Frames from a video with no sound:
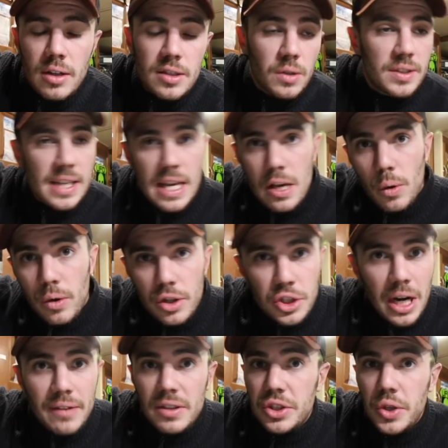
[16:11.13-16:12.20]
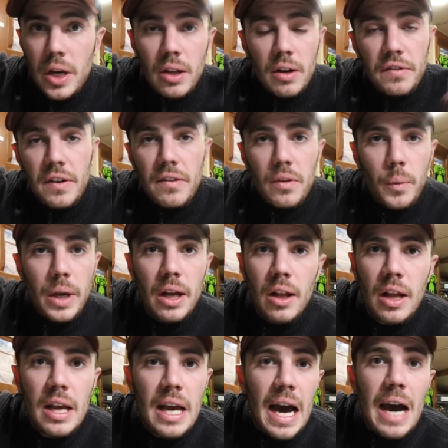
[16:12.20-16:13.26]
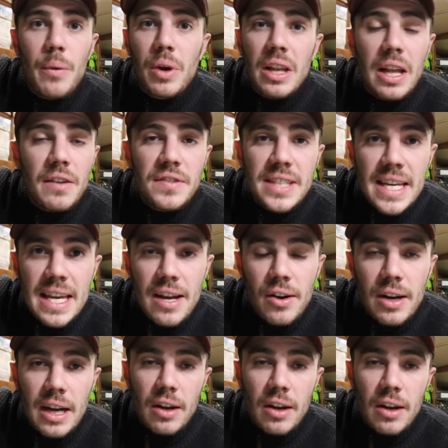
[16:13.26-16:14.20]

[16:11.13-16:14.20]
So say you own a travel trailer, a fifth wheel, I would love to hear it.